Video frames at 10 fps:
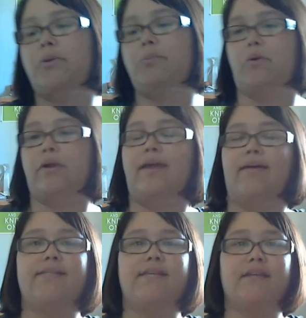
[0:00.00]
more
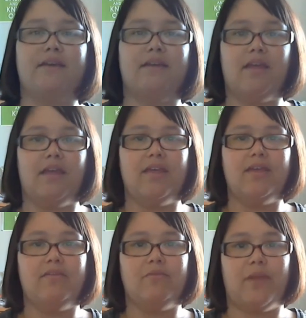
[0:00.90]
Celtic
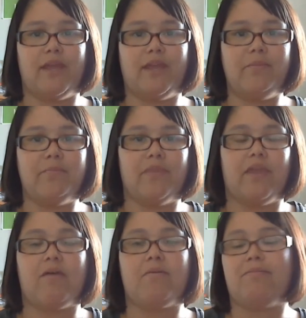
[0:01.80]
ring
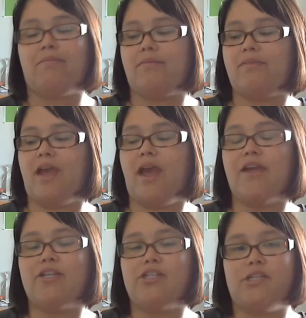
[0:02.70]
that
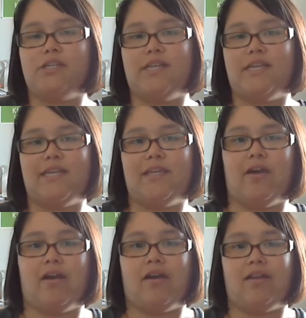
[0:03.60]
actually he
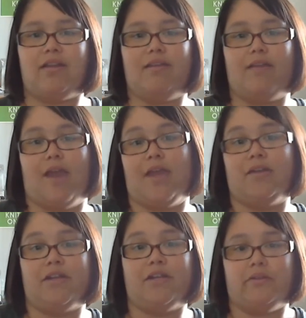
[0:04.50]
got. I
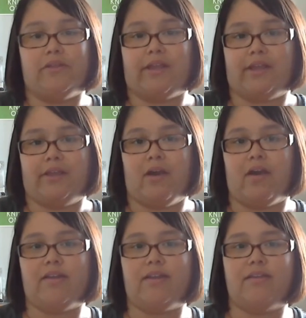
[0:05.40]
already knew that he
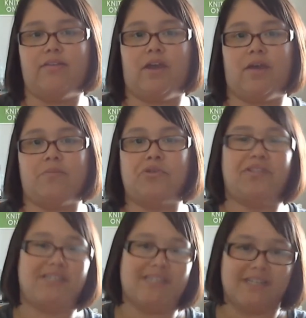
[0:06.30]
got during
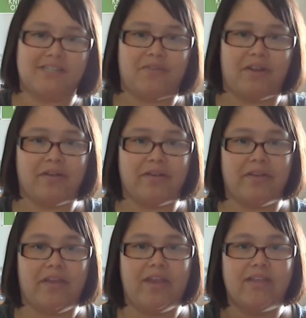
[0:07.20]
the Dickens Fair
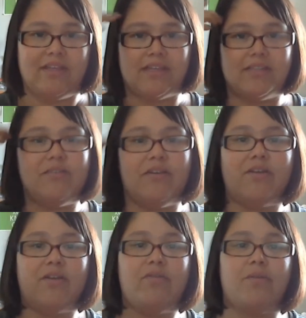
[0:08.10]

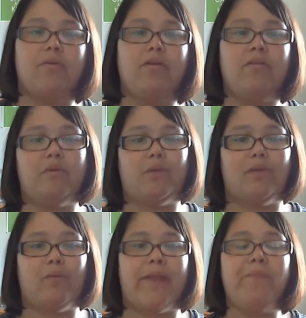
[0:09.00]
in November when we
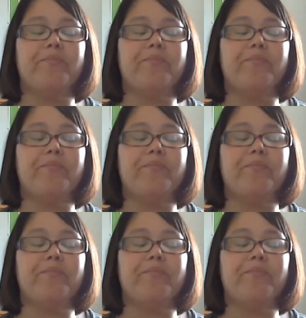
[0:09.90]
went.